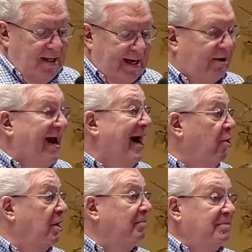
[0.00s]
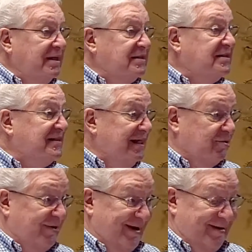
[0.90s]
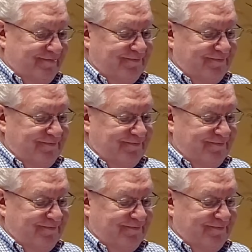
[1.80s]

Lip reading: Now, Aram is Syria.